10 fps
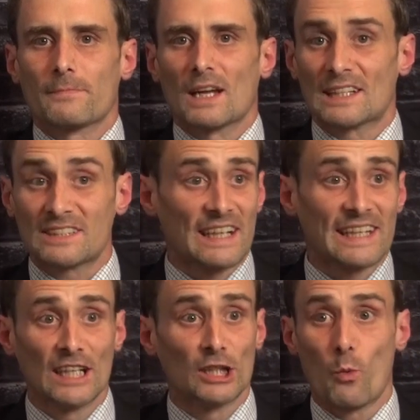That's going to
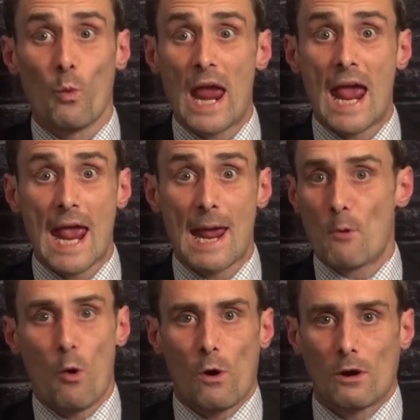kill it way
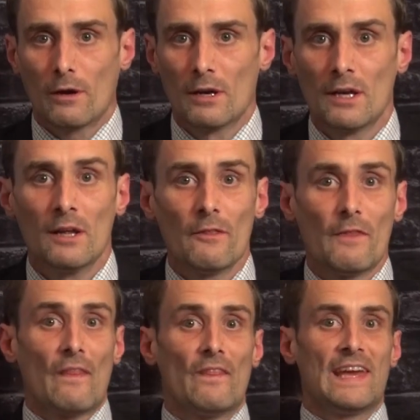more
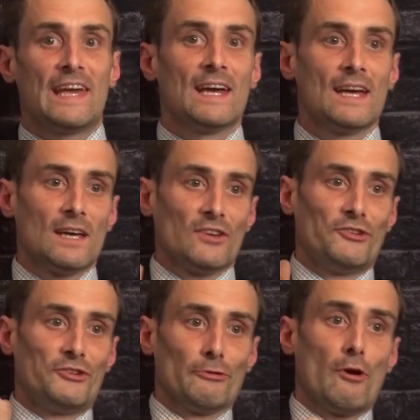than the
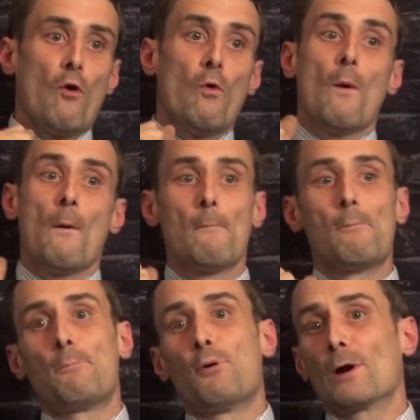
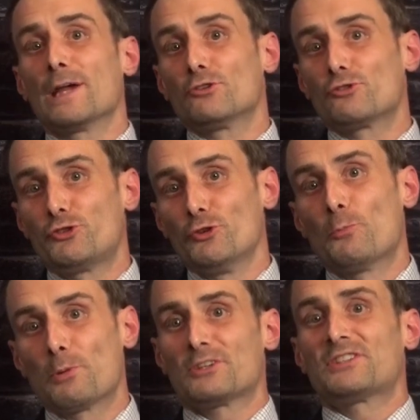
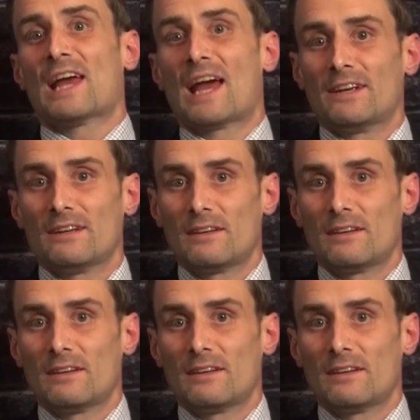0.2%